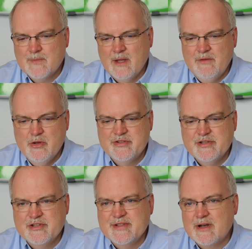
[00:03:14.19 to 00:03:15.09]

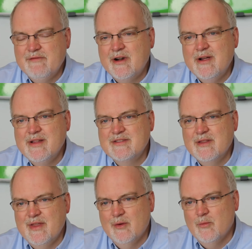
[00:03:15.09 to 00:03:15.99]
usage is out of variance,
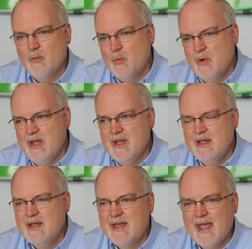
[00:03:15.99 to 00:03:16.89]
then
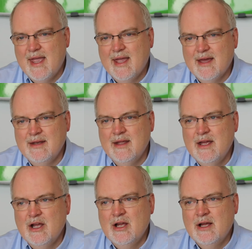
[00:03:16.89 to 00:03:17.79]
we can
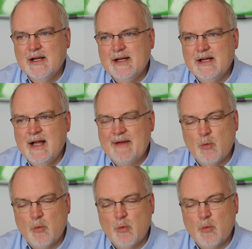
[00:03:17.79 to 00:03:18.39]
have a